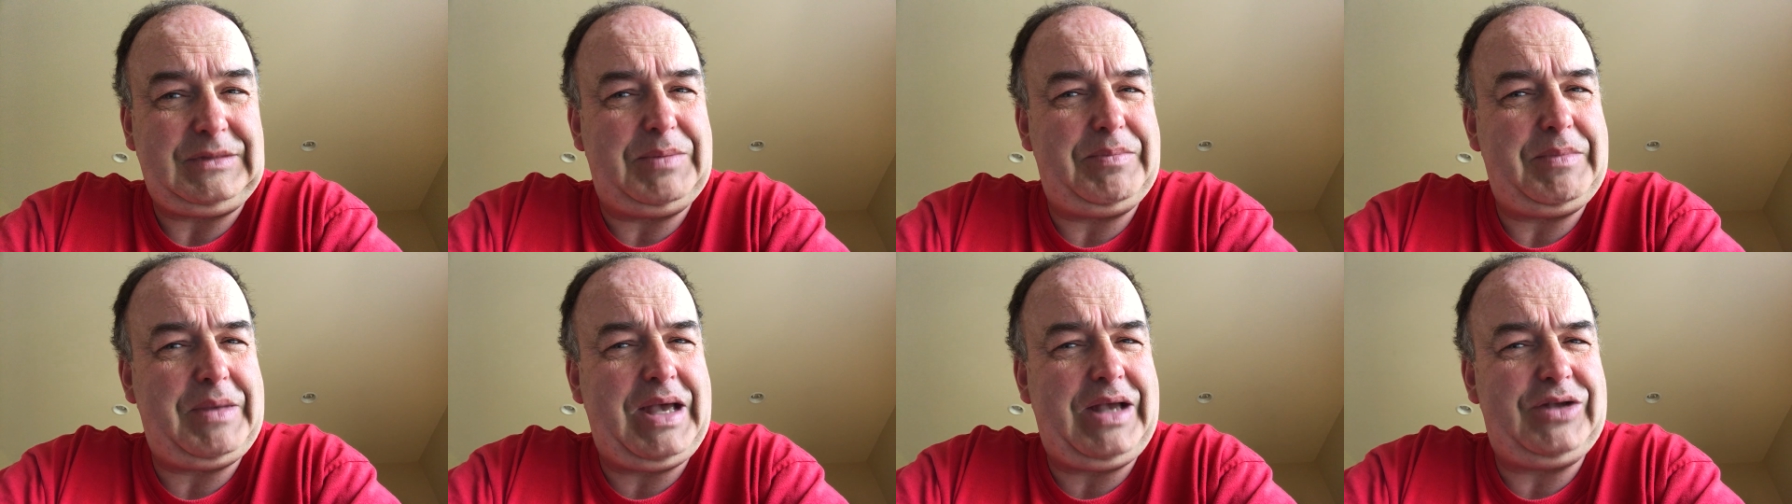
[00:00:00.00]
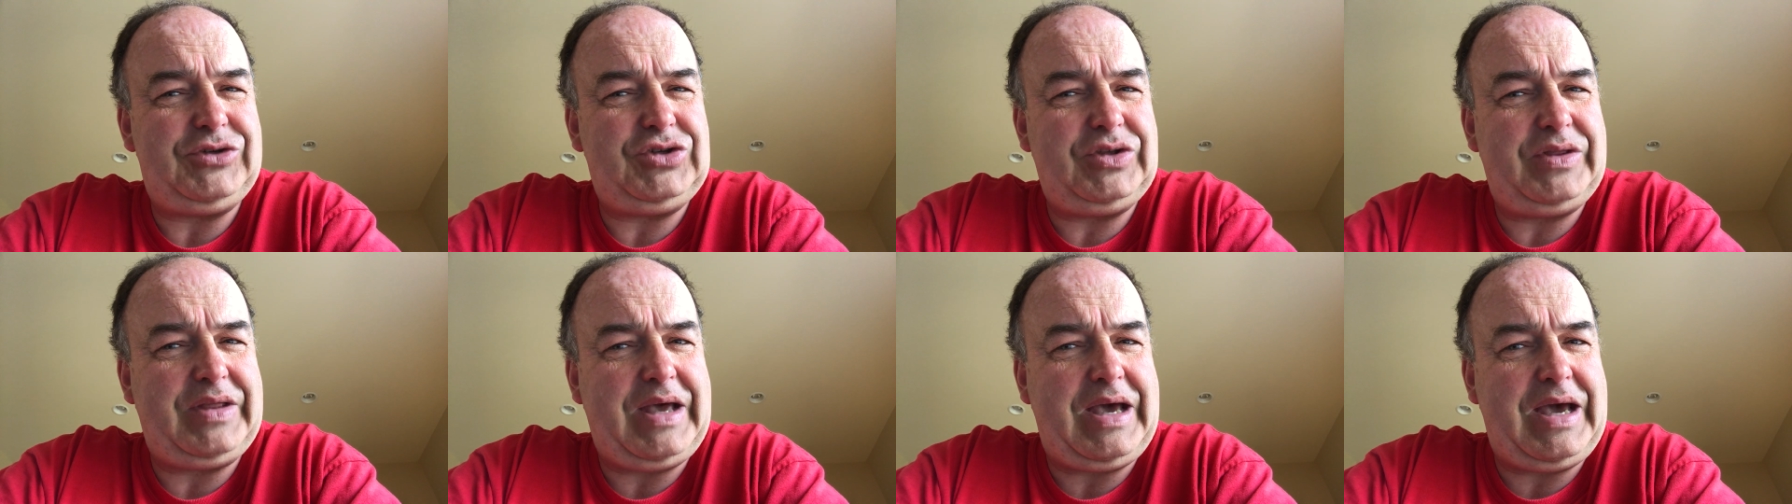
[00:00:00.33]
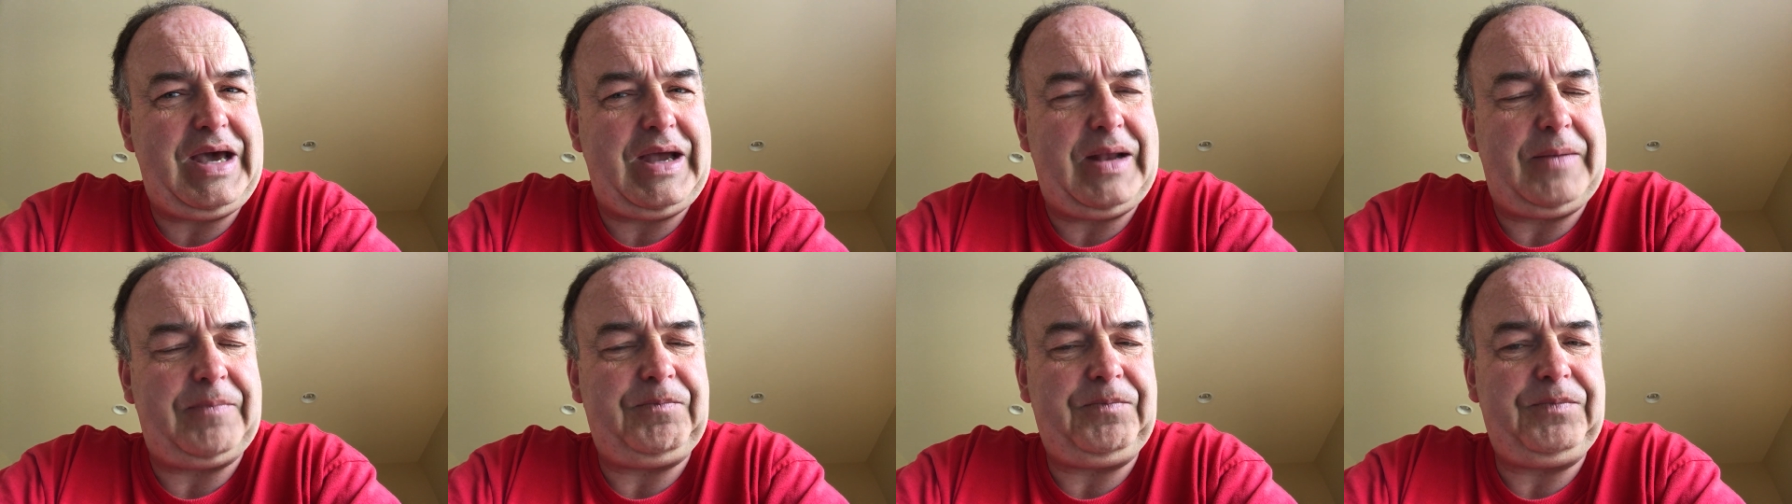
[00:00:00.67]
Imagine
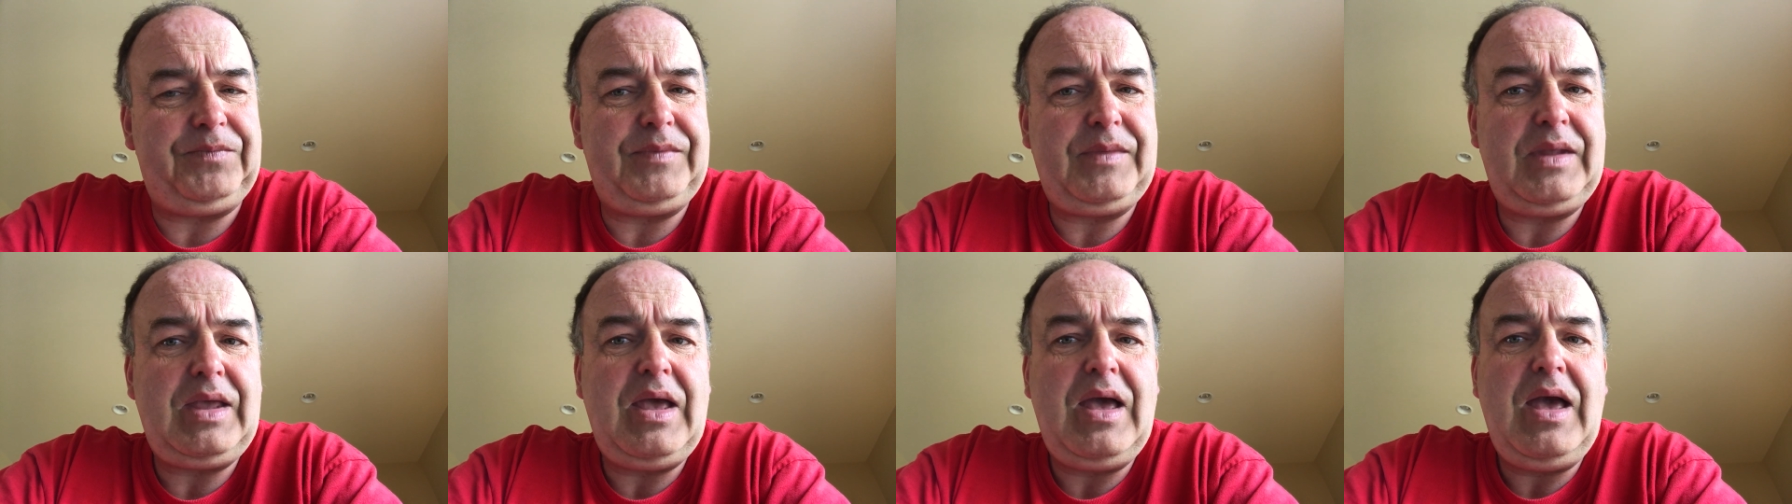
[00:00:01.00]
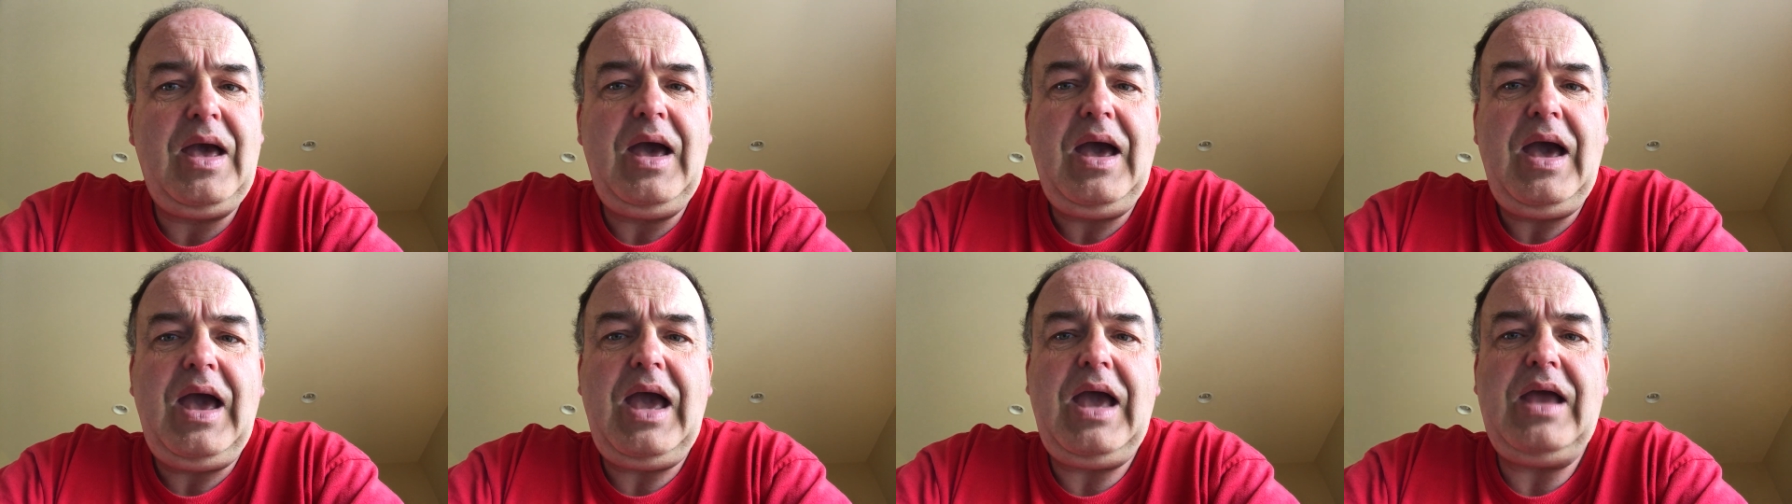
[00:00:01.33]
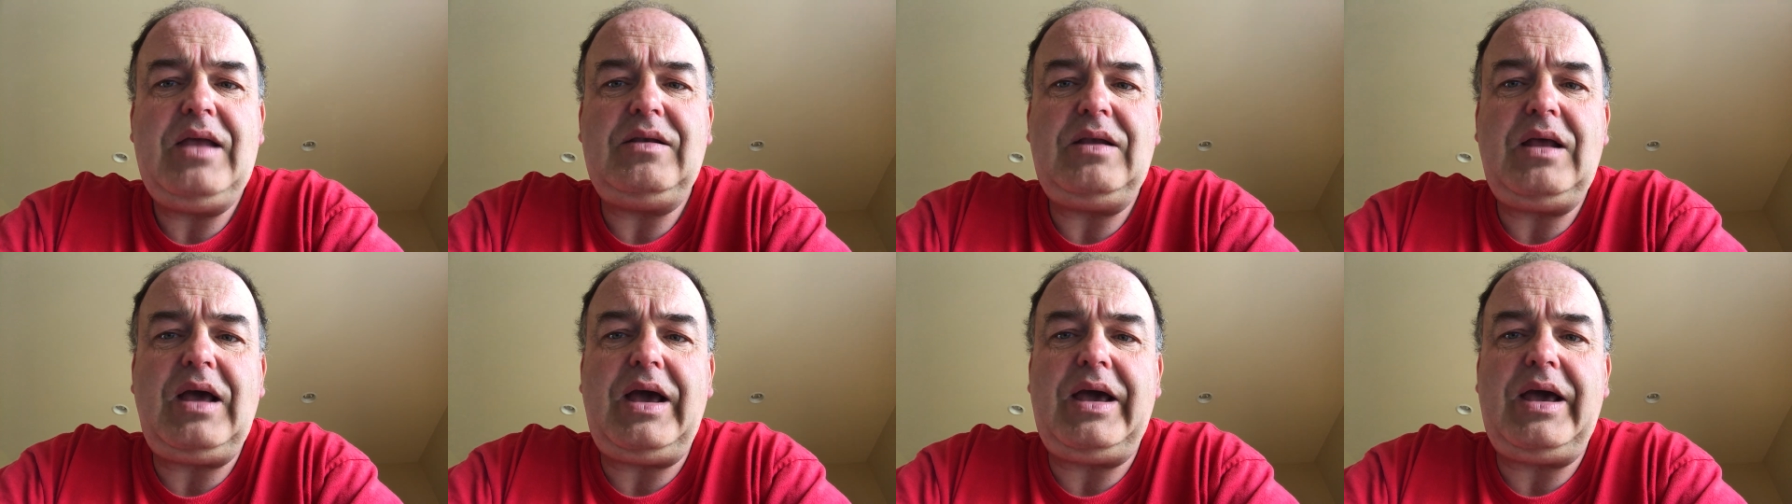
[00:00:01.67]
that. And,